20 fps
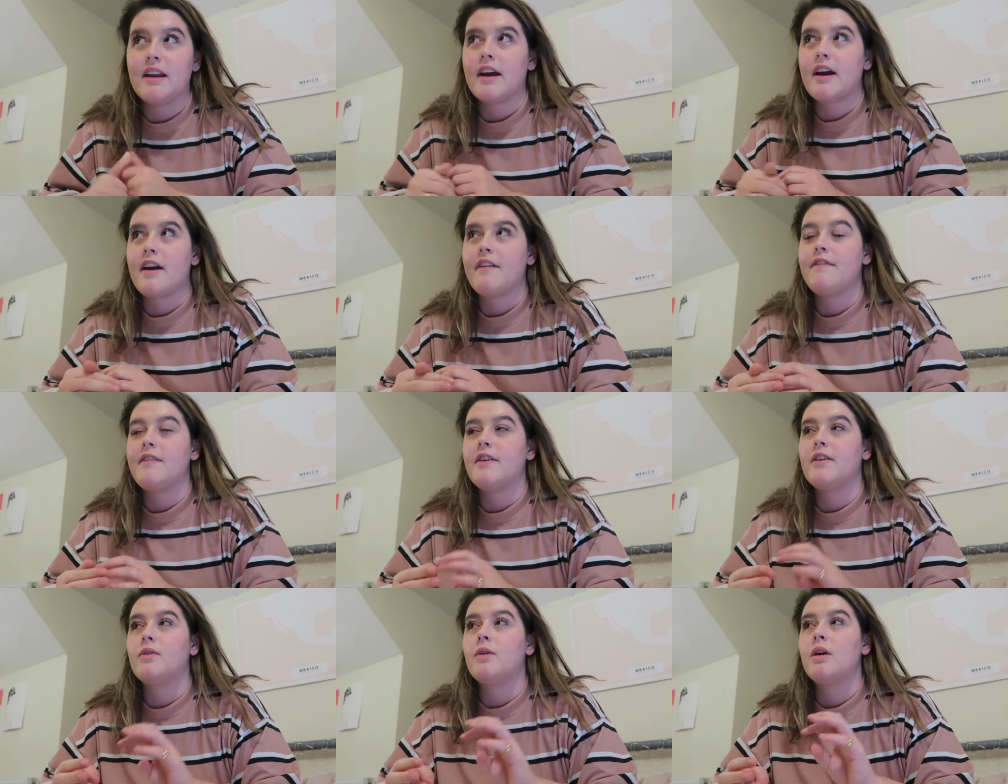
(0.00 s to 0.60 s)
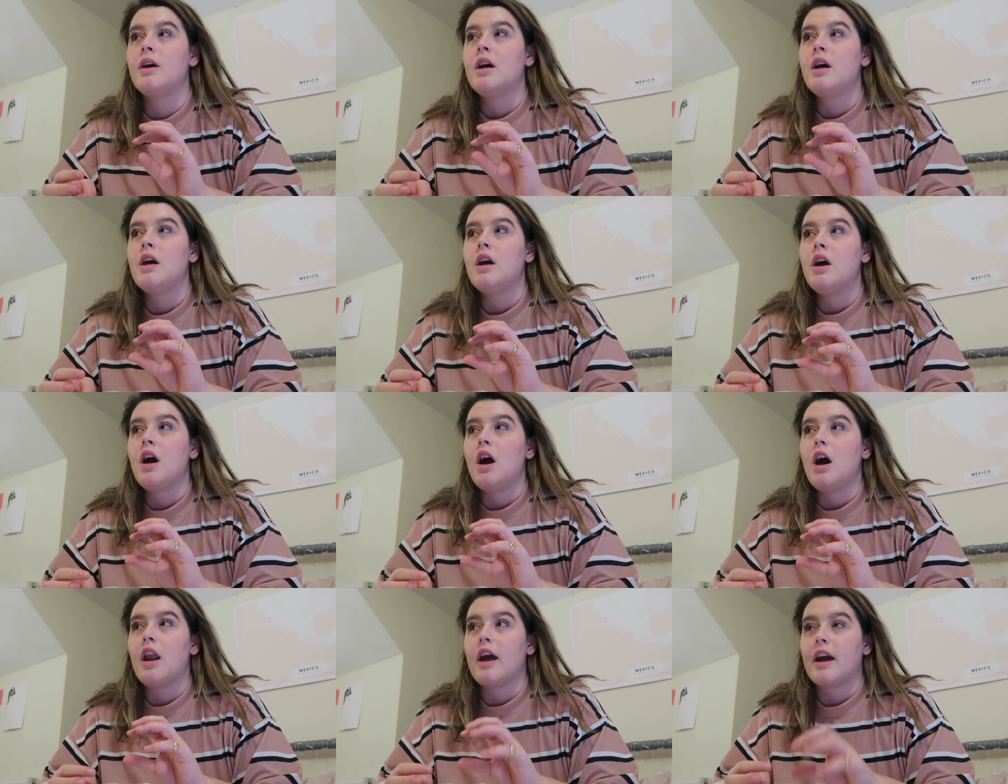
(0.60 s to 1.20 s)
Like, I feel
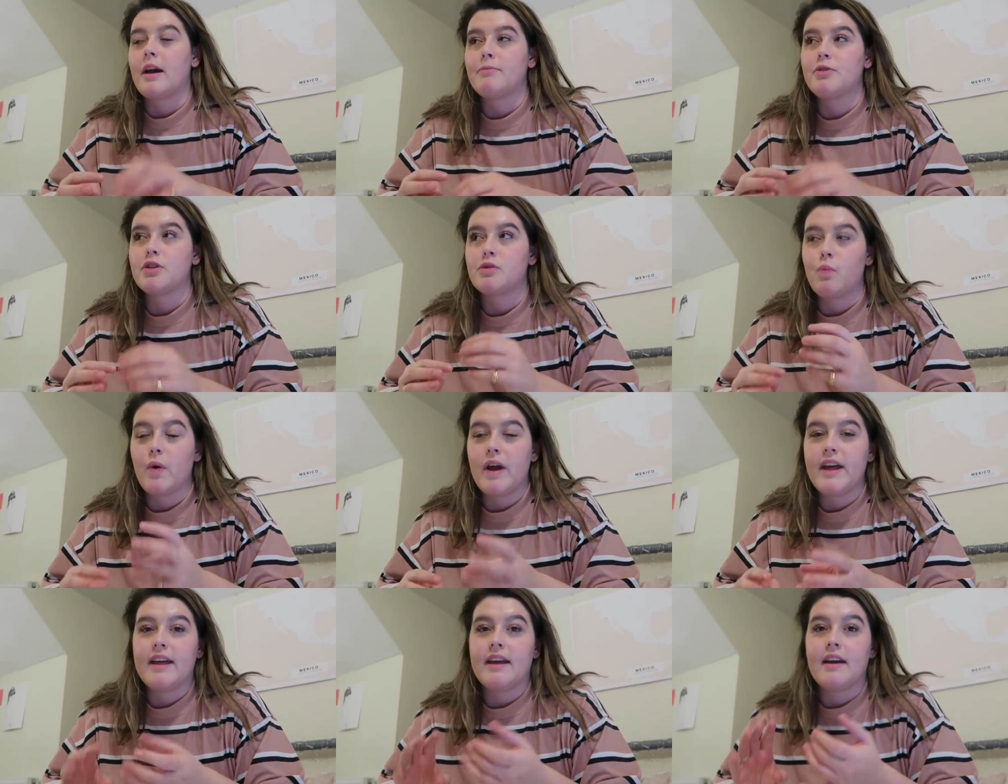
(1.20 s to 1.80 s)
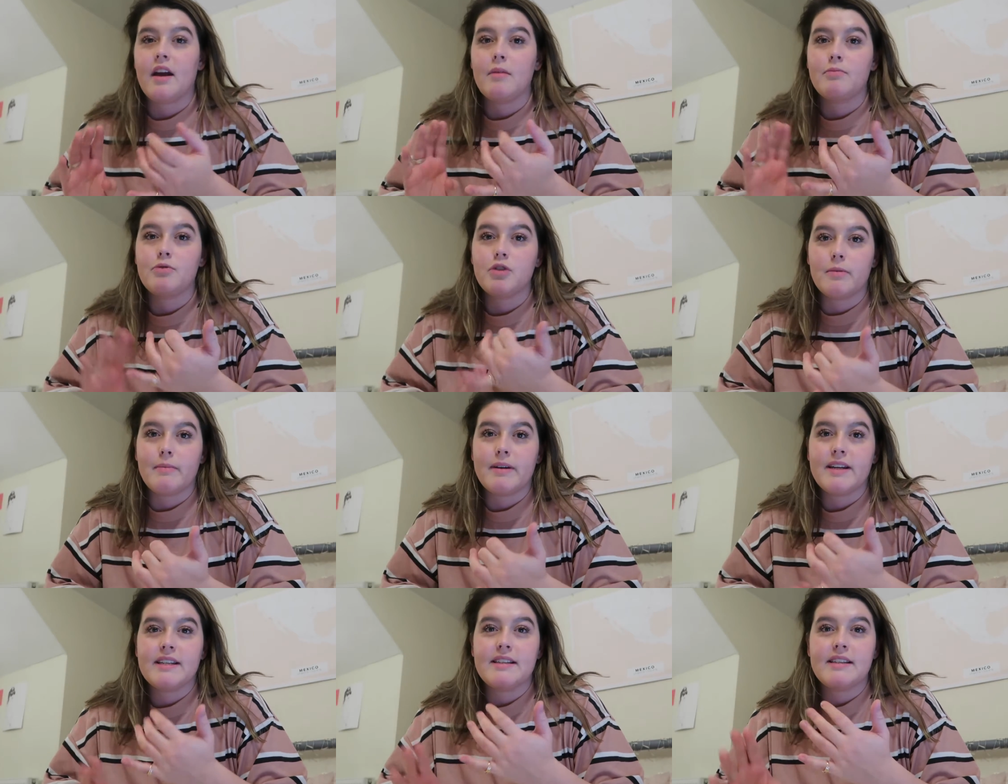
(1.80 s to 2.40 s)
like I'm just waking up,
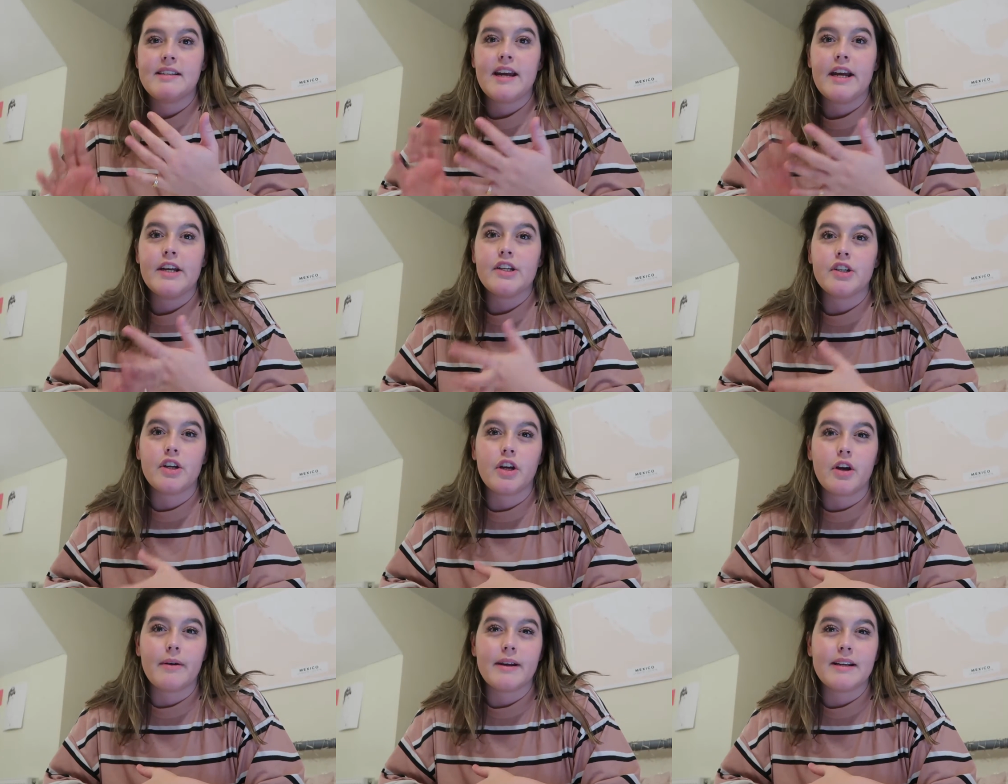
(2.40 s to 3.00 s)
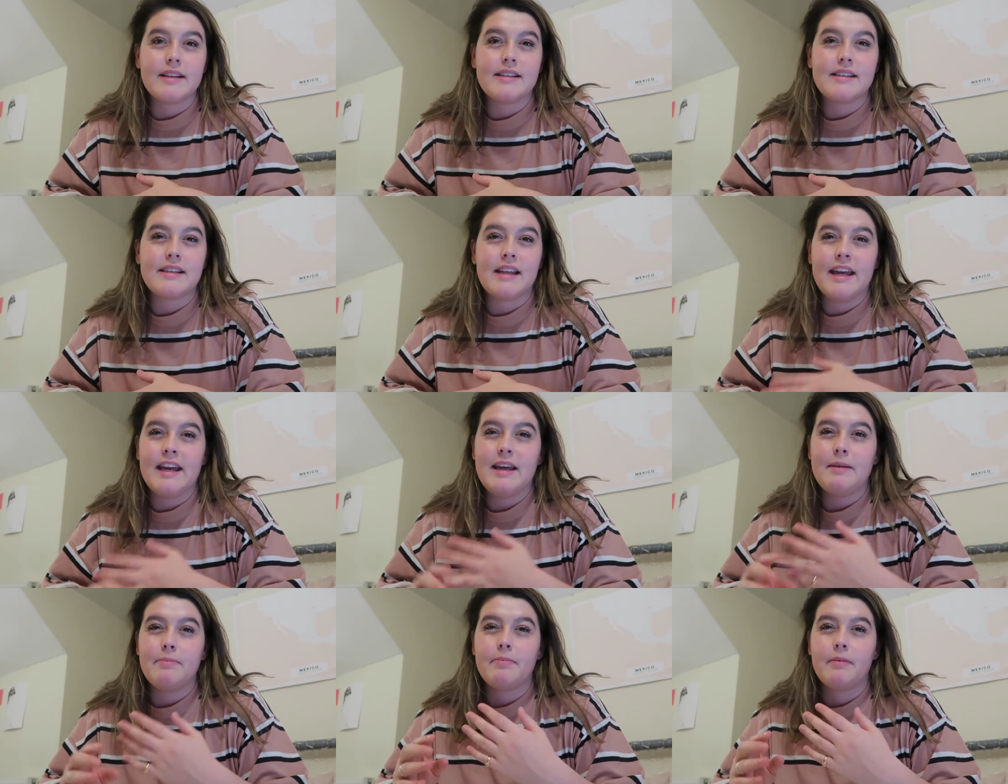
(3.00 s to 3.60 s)
doing my dissertation and going to
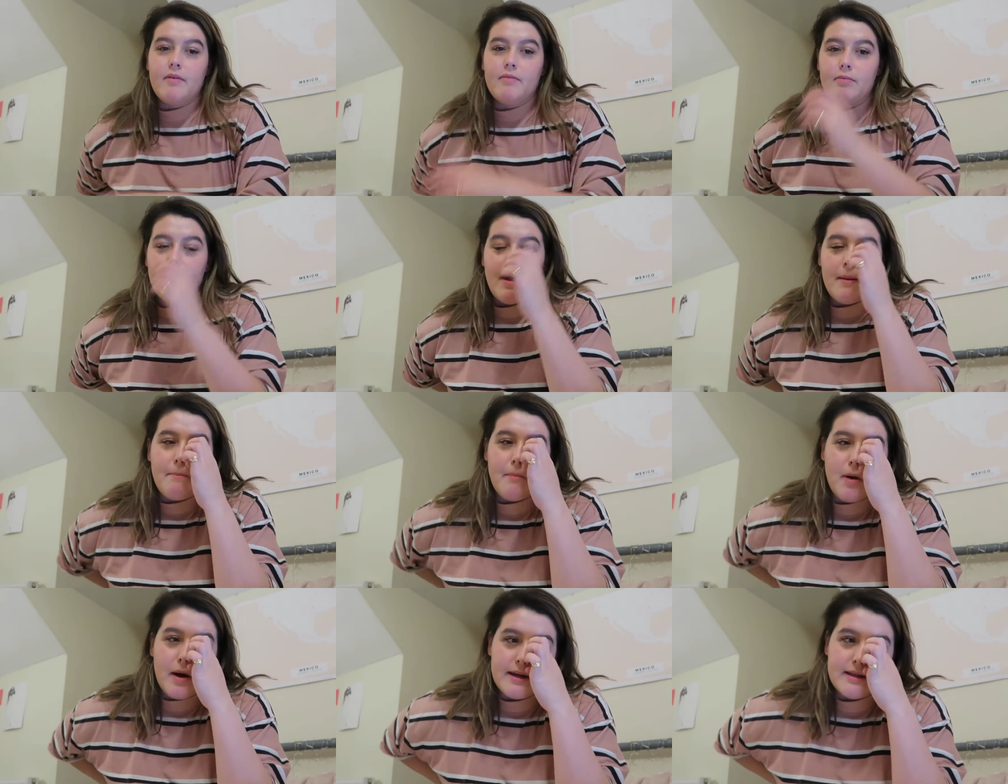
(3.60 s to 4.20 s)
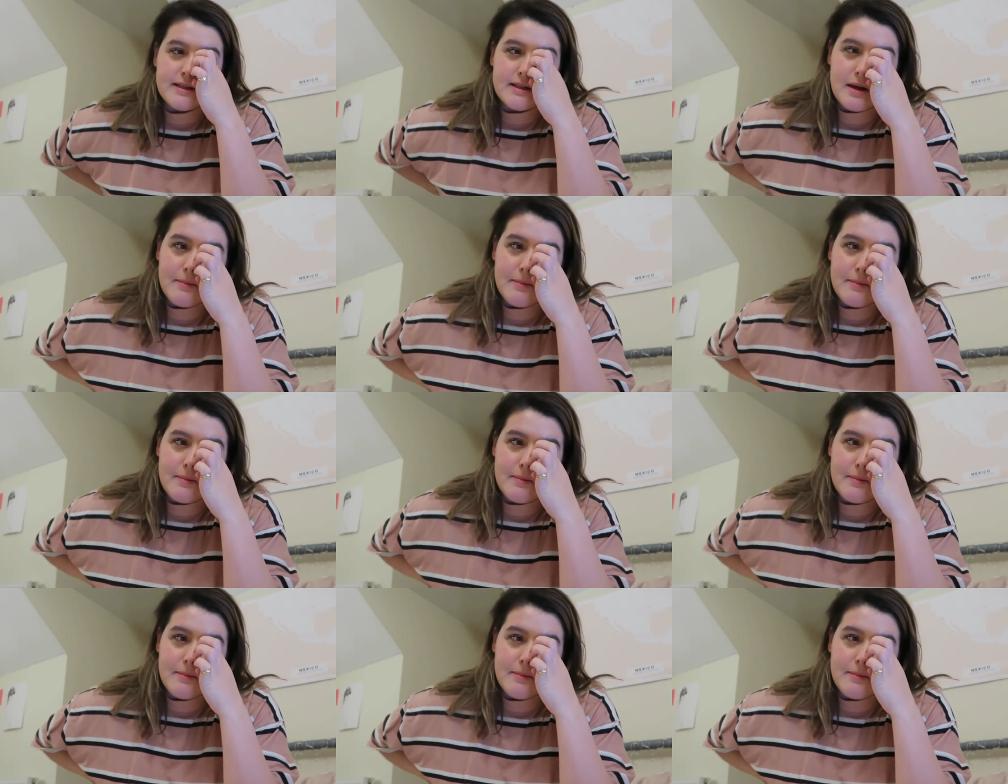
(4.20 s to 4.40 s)
sleep, like mind